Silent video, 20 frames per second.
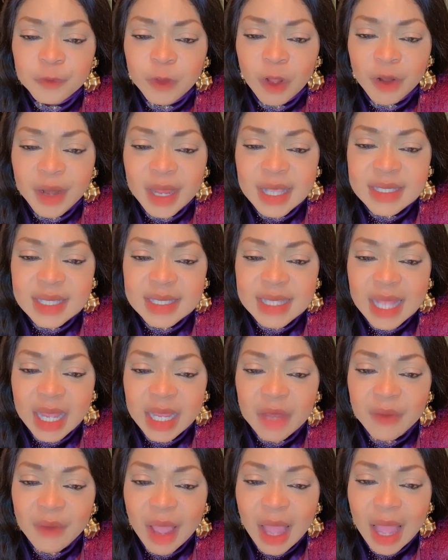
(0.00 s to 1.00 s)
Florence
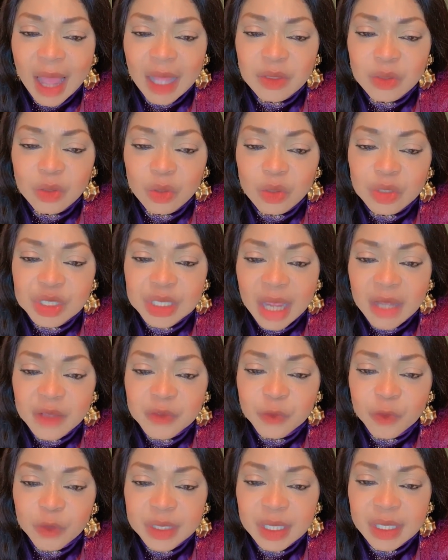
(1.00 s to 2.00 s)
Itagiwa had no
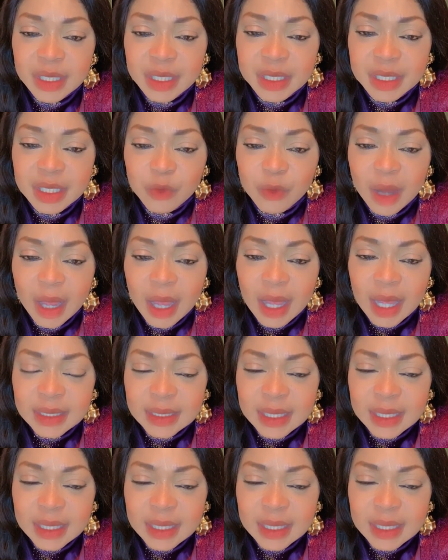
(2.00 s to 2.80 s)
child for Delegiwa.